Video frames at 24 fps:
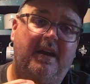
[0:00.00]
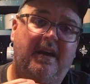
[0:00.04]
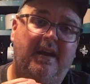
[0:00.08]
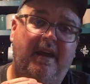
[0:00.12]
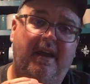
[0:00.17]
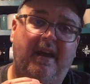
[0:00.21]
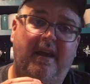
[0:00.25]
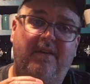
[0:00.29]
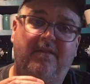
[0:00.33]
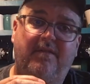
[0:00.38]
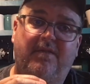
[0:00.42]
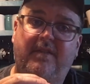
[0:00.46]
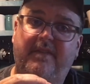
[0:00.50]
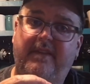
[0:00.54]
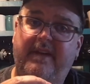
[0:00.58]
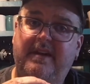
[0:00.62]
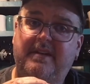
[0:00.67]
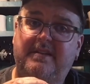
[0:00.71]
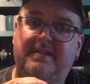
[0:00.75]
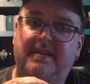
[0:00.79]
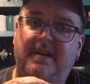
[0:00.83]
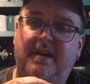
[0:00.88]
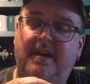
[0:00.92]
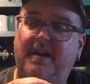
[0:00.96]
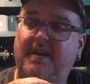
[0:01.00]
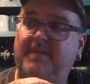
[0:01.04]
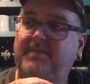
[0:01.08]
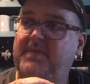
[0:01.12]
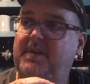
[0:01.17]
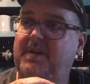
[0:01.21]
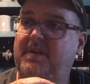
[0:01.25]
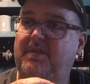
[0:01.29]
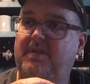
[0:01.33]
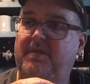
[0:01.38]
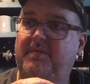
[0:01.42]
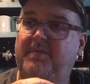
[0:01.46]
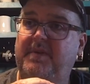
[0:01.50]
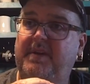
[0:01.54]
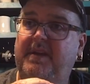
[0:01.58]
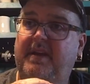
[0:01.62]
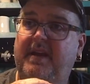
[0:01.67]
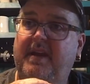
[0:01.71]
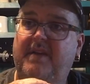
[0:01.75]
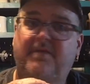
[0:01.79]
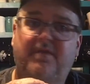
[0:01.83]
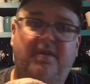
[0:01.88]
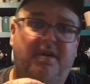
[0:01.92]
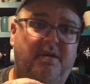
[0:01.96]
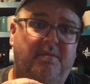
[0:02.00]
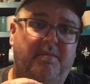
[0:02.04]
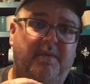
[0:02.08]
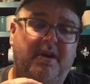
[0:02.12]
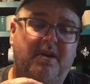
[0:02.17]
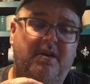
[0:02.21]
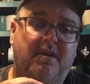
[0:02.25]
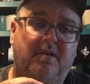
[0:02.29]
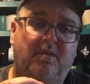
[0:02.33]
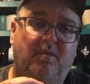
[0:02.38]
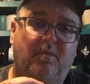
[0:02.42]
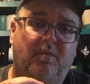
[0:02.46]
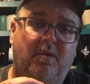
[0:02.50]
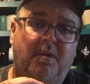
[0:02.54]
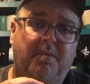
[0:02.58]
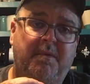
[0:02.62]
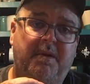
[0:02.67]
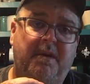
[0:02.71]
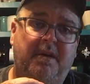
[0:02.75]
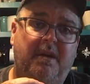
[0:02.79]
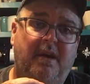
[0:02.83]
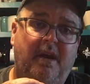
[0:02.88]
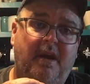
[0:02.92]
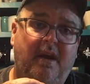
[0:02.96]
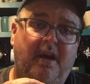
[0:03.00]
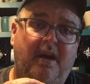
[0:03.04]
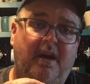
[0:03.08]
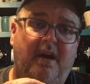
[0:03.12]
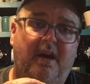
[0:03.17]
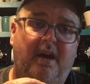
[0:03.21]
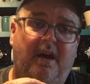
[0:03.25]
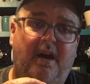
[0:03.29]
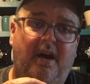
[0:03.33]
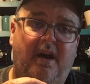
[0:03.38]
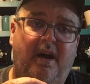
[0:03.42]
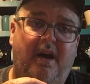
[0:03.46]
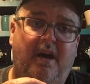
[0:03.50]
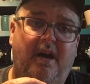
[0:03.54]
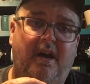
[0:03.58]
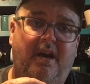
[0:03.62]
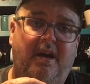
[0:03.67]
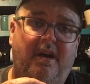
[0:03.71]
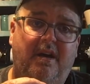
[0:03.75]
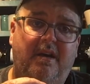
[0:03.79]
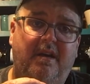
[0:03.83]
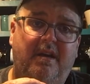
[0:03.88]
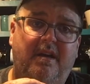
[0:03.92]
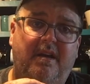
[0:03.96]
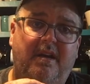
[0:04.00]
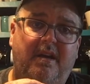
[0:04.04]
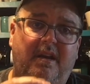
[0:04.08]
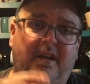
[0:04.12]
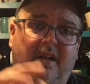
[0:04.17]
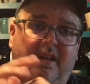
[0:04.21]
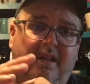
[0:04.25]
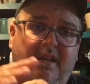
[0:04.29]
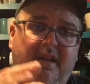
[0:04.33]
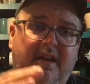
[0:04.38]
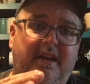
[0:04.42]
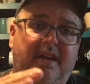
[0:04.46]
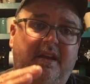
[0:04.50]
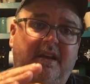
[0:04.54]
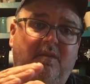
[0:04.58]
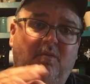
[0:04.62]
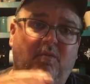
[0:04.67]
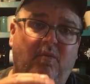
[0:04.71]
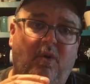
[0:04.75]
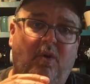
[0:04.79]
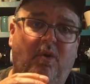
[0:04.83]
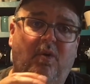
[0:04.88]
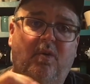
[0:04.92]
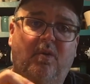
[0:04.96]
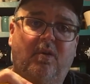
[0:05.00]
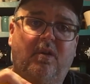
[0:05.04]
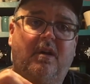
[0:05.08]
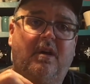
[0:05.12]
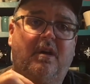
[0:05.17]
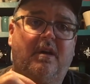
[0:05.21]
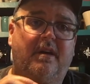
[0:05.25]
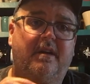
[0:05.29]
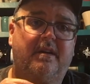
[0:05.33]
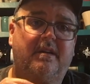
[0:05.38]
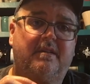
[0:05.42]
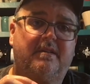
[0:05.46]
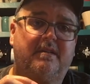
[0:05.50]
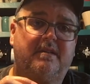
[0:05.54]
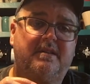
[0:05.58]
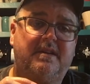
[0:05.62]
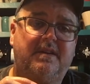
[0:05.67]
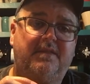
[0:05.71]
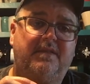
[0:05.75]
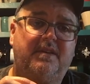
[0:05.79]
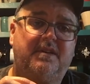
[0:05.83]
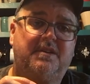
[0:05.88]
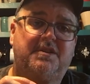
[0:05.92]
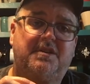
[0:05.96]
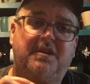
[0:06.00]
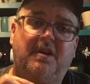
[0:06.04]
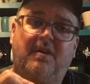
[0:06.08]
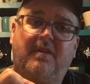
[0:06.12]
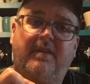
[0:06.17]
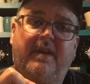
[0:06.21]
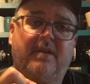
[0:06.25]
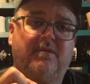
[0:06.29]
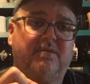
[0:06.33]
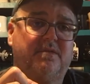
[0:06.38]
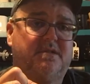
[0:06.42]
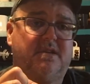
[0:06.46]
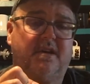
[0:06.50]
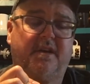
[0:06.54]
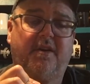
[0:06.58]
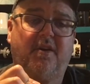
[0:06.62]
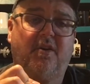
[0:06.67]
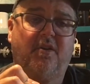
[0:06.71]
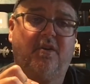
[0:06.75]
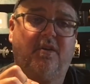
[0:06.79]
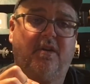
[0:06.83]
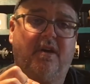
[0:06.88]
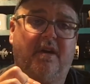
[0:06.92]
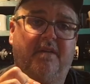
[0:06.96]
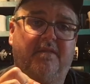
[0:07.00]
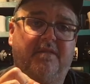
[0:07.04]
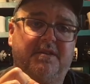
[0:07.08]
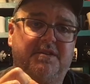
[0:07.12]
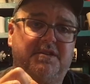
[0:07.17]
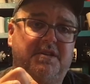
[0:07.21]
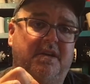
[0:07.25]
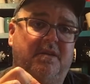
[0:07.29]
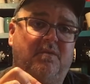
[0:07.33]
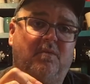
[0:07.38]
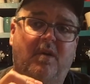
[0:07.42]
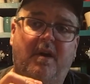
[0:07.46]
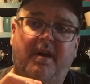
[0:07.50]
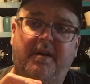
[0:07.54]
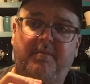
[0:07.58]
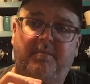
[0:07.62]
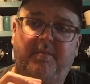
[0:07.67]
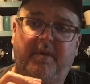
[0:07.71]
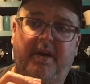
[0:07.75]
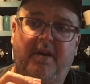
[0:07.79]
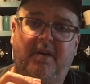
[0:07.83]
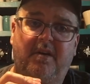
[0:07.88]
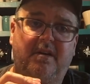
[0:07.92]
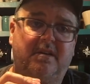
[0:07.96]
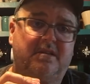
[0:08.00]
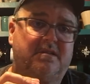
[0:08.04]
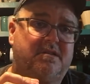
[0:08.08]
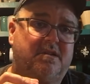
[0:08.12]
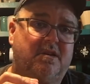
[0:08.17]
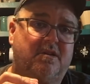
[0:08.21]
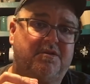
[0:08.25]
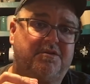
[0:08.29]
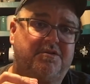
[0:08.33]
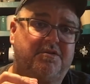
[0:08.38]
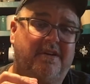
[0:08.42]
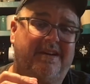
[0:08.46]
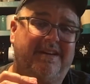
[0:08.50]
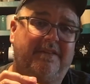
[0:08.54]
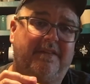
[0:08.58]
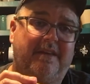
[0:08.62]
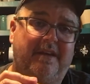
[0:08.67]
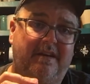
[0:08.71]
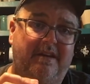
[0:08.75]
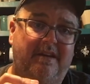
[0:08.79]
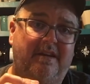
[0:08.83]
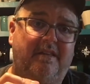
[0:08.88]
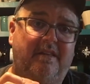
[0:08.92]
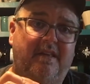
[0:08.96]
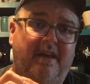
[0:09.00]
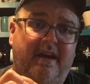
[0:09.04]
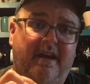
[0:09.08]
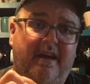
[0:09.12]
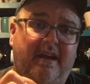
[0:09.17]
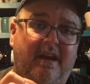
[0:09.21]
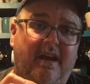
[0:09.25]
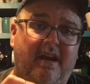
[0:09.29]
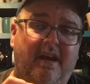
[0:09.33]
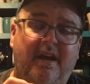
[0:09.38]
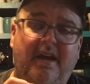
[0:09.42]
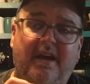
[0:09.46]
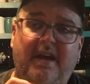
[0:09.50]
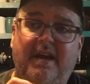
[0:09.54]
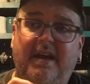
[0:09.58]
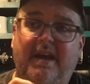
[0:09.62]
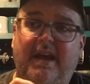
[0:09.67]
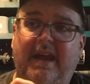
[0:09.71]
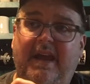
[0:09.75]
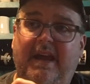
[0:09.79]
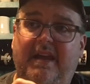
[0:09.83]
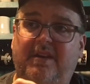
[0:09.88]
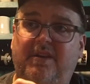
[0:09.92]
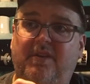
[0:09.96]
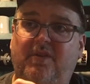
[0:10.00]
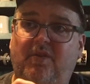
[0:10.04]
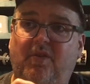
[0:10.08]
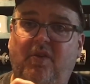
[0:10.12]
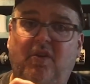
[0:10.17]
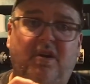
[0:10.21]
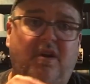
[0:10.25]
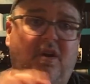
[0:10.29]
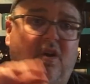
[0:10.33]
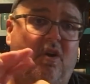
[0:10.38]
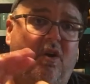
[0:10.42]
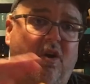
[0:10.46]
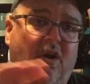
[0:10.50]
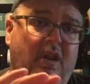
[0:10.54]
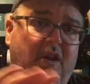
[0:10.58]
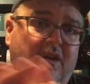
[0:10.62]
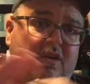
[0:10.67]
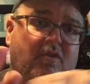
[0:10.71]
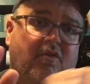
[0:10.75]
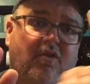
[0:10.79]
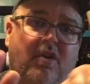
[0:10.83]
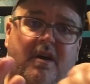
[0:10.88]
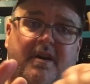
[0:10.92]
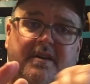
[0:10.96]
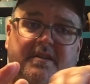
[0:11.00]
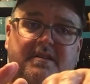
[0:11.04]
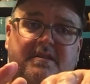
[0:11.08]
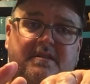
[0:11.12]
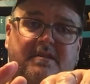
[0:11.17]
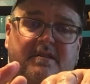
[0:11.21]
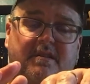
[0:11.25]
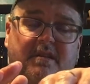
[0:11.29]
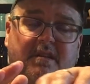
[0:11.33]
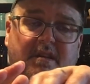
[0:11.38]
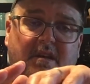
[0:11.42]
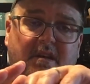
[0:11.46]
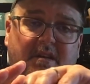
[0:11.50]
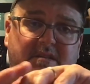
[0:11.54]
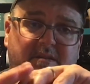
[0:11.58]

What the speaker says: and for that time, you know, to be an African American woman in a leading role on a TV show, that was unheard of. And Gene Roddenberry in Star Trek, they did that. And you look all across the